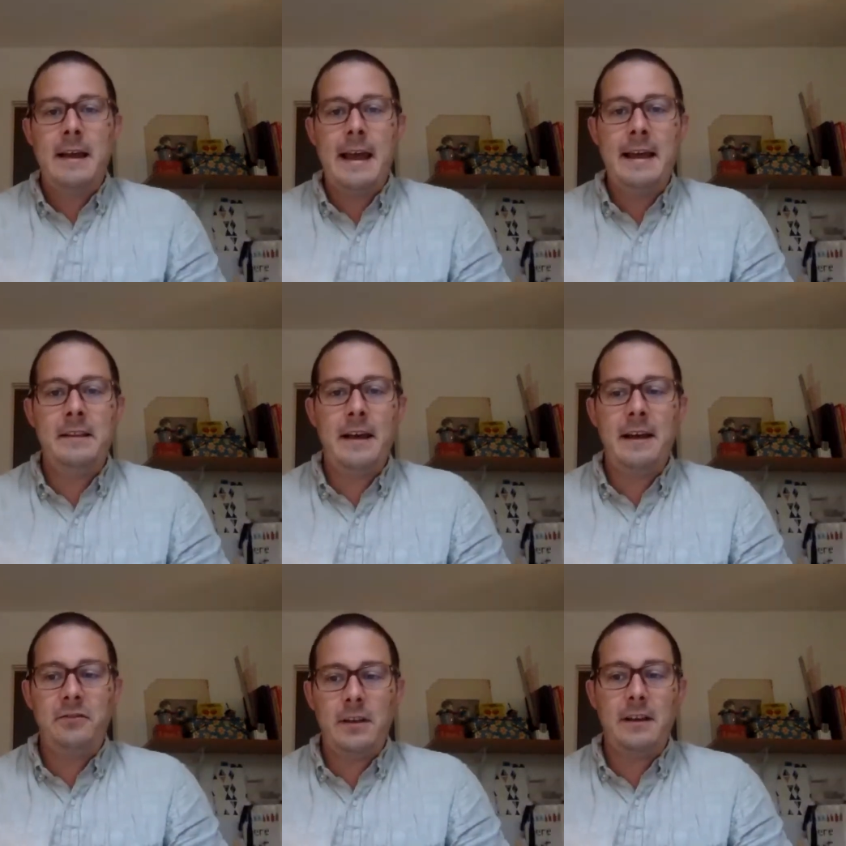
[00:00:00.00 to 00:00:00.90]
And
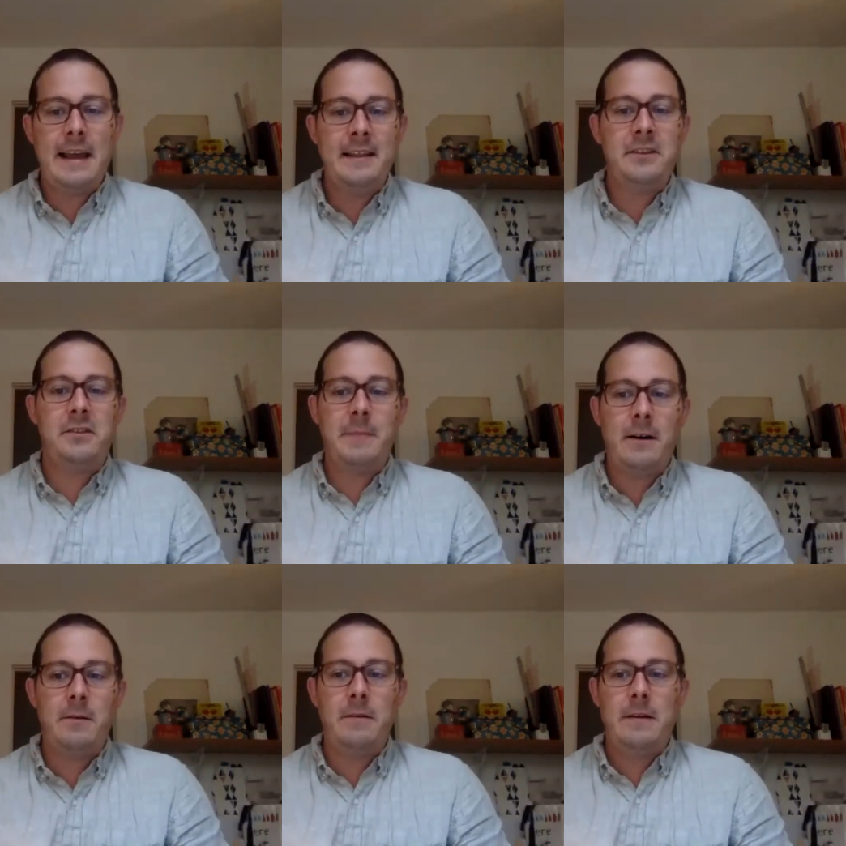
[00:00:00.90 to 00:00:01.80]
again, it's
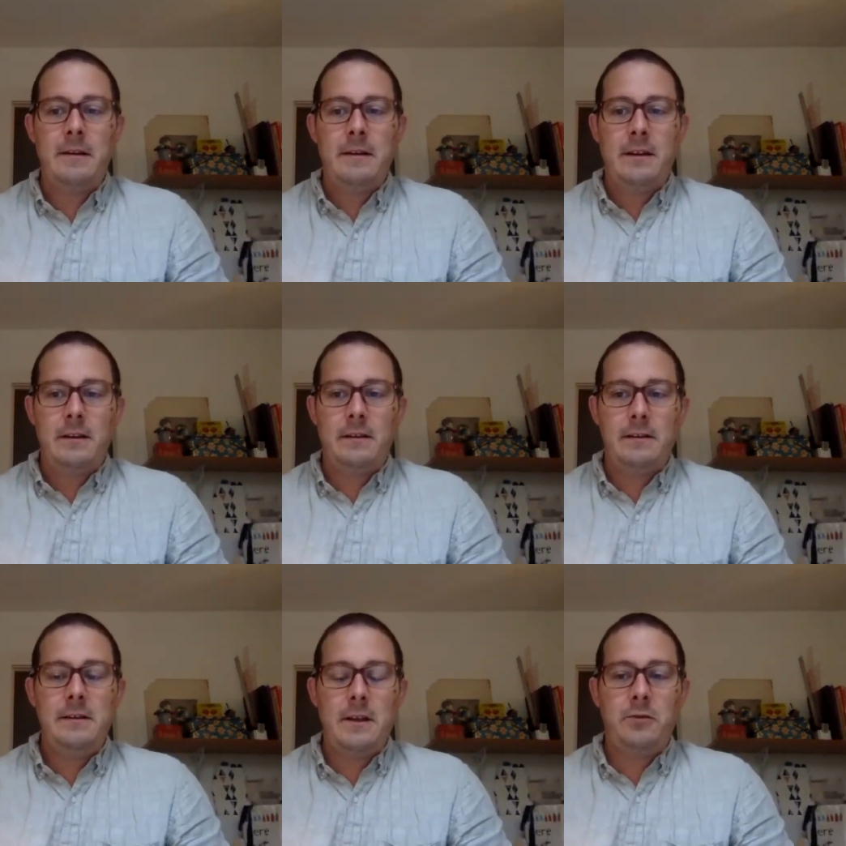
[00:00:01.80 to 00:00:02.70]
about,
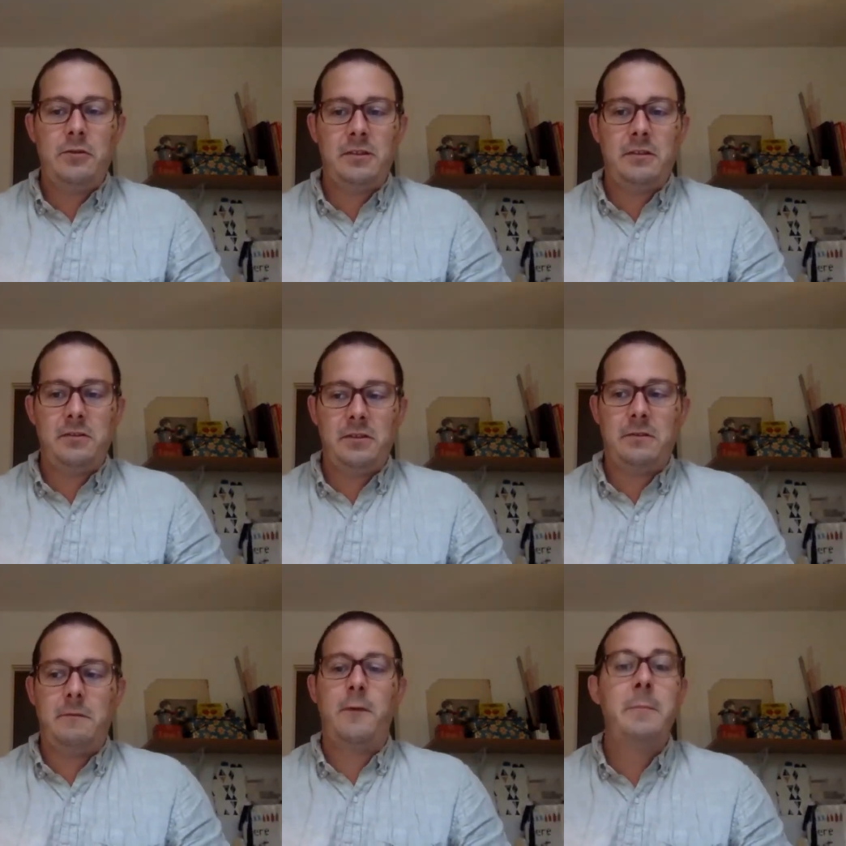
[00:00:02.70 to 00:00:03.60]

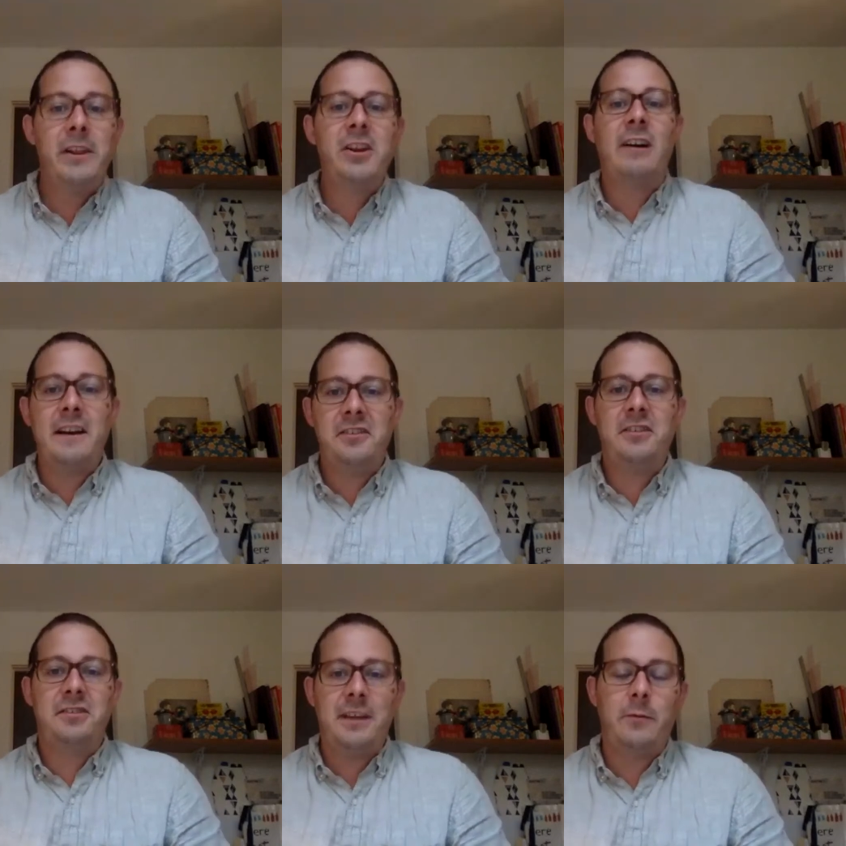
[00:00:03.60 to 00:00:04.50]
just familiarizing
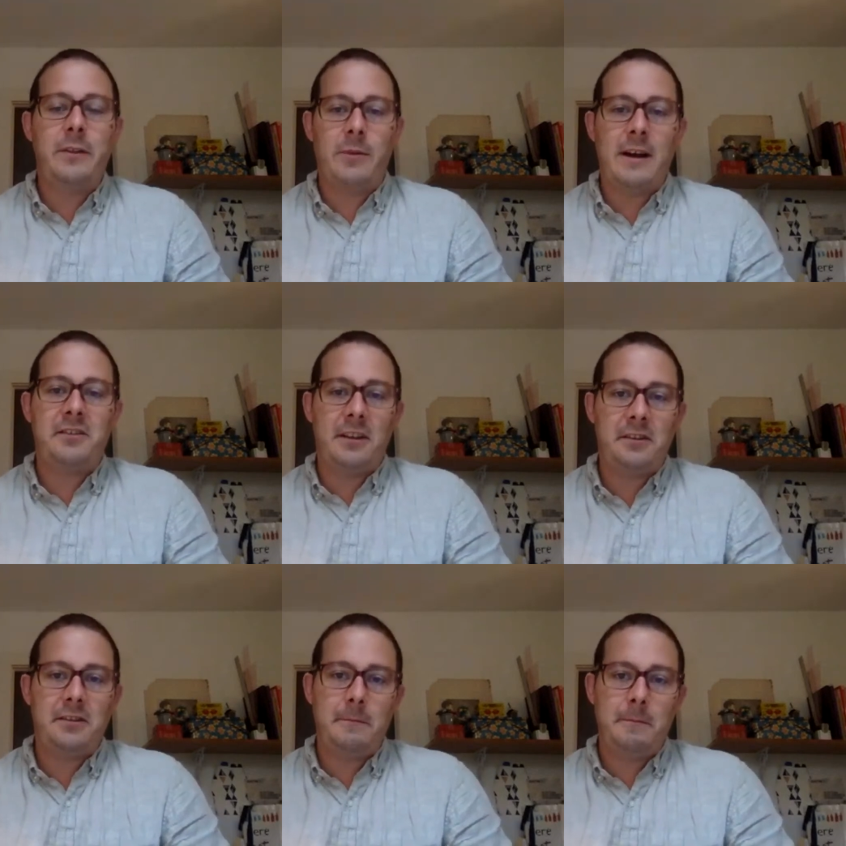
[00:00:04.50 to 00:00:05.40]
yourself with the process.